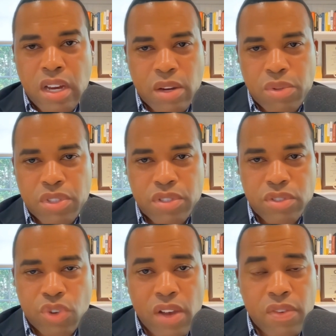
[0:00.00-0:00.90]
As I was
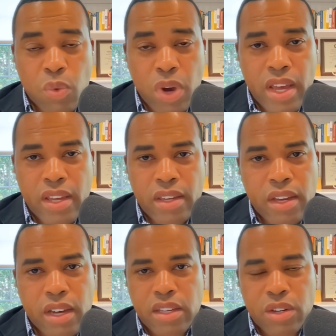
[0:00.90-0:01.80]
driving away,
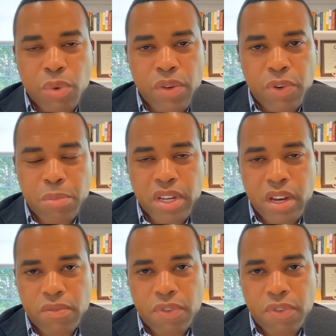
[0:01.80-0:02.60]
getting away from the